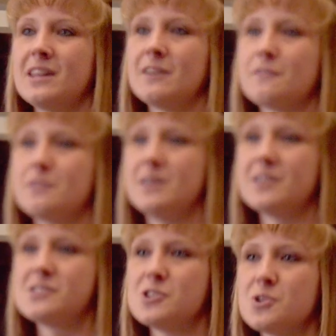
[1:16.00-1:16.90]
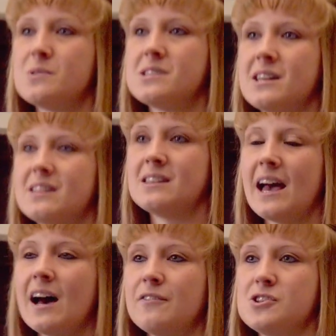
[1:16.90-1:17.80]
thing for me because it shows that they
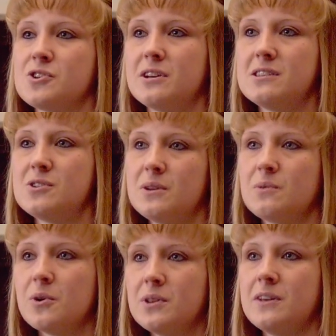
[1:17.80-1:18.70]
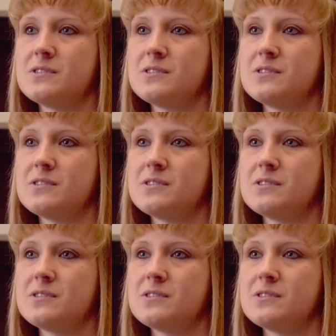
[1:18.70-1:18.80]
have enjoyed doing what they've